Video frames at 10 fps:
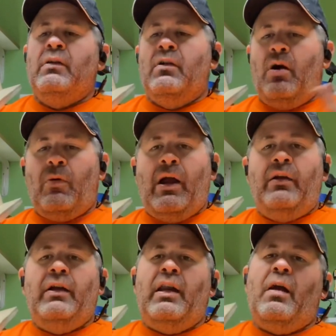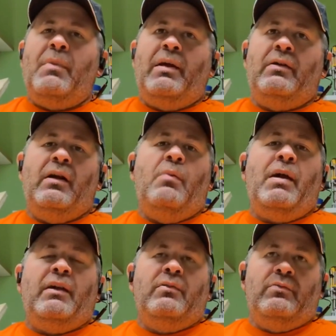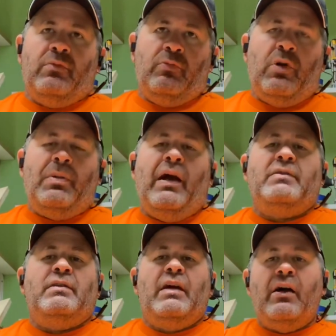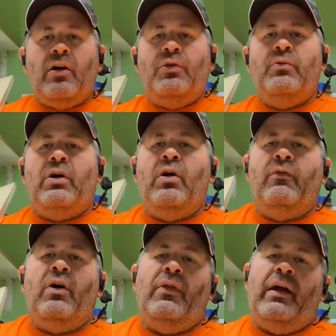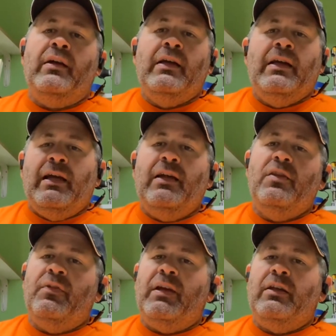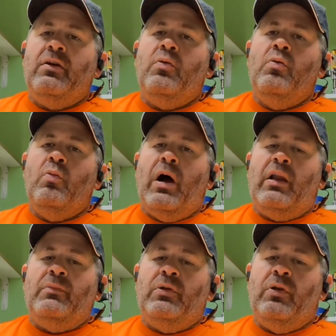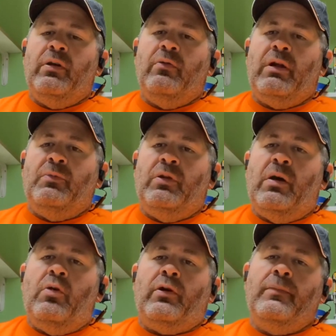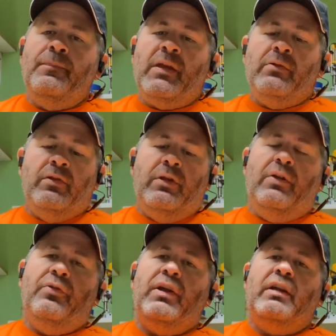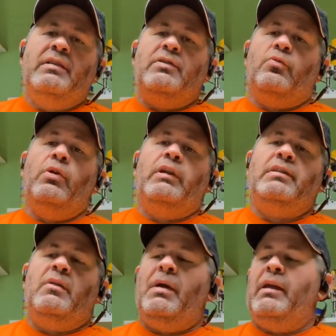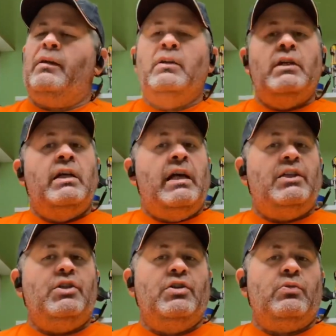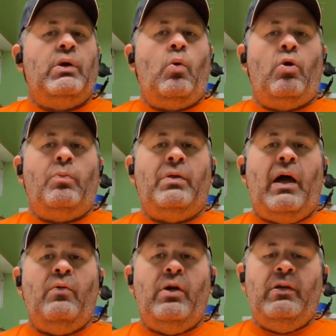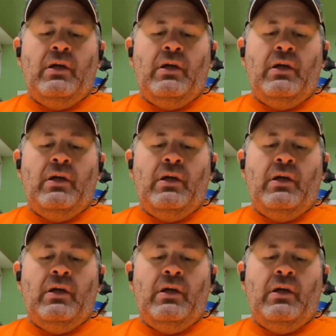around, and I make 3 passes. Now I'll go over all that in the video while I'm doing that work. The other thing is these are really easy to make. It's just 3/4 plywood.